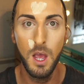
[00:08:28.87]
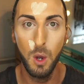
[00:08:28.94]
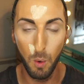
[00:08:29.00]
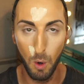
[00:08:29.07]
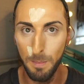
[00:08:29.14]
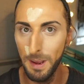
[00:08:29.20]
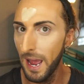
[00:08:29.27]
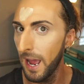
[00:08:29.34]

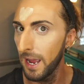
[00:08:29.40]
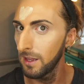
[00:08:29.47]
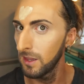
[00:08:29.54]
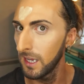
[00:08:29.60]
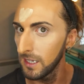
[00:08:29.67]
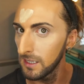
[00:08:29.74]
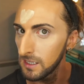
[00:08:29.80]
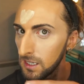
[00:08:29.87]
will be
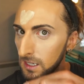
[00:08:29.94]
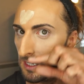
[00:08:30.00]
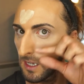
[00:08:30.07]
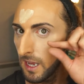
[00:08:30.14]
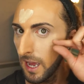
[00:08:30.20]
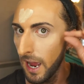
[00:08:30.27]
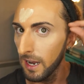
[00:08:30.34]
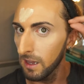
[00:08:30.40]
highlighted
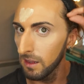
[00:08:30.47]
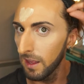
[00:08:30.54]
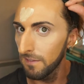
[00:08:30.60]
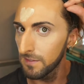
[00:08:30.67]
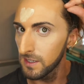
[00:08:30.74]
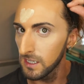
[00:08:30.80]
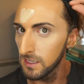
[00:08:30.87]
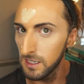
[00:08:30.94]
and
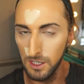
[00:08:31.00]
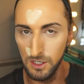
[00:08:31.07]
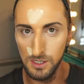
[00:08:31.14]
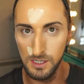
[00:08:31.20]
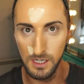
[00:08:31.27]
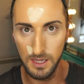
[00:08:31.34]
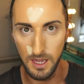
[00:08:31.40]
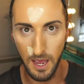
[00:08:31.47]
lifted. Can you
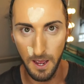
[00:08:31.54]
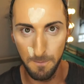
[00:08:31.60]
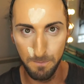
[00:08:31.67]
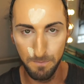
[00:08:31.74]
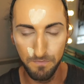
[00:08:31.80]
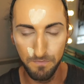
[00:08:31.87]
see that?